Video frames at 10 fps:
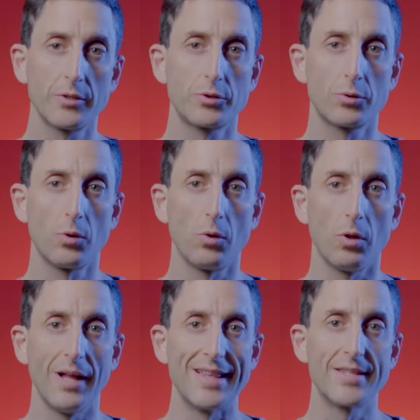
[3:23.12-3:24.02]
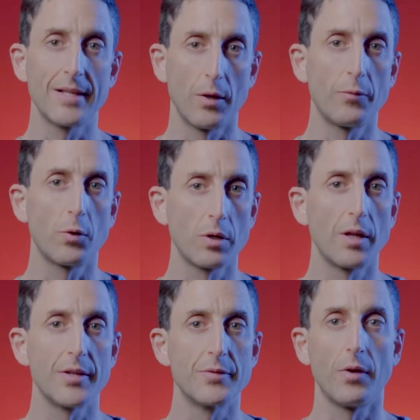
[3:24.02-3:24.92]
control and
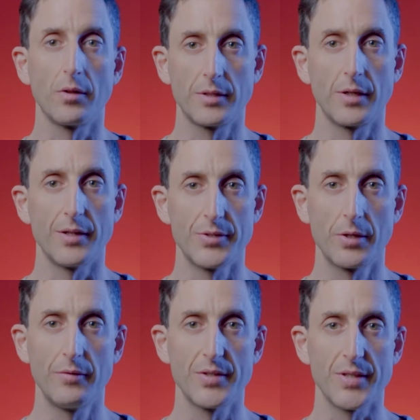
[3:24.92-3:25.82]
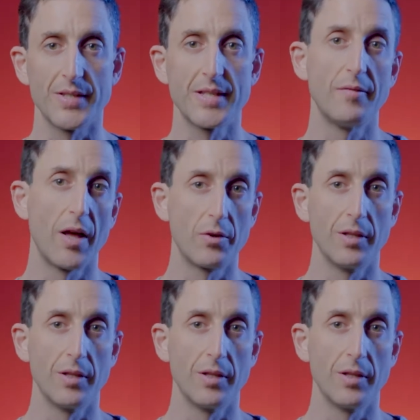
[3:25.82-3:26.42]
self-organized voluntary services have other